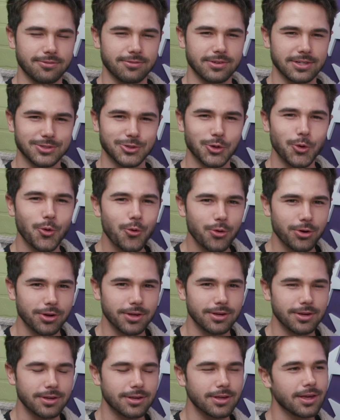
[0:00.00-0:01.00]
like
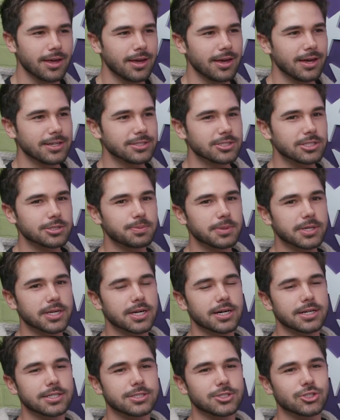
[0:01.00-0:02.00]
Victoria, just
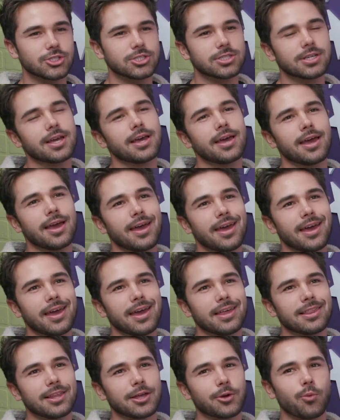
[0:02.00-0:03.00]
because
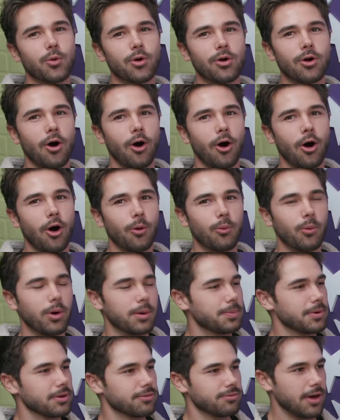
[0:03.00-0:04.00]
like we're all
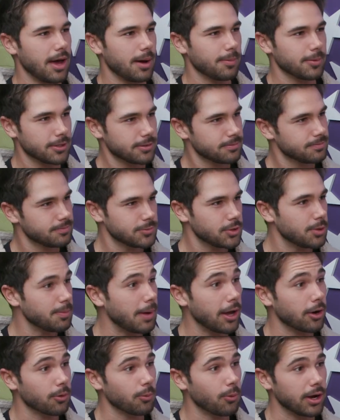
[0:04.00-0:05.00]
one big family, mm-hmm. no
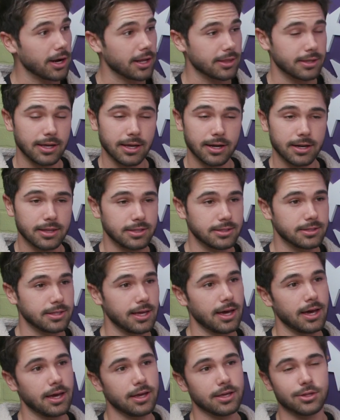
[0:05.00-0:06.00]
matter what. At the end of the
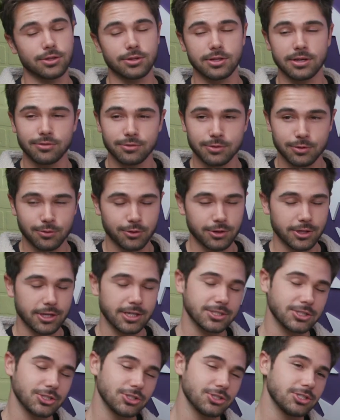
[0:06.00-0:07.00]
day, you leave in a
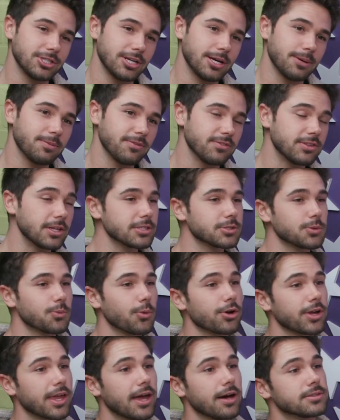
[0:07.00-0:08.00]
relationship, if it doesn't
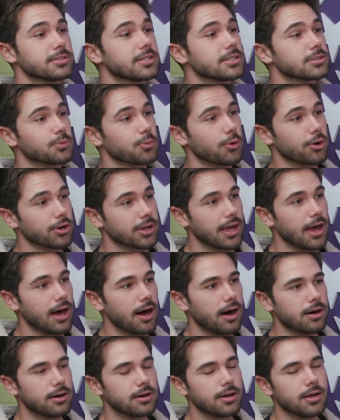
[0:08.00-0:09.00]
work out, it doesn't work
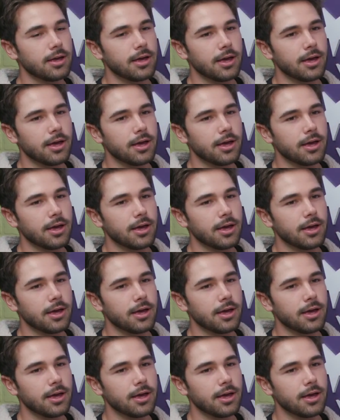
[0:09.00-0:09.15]
out.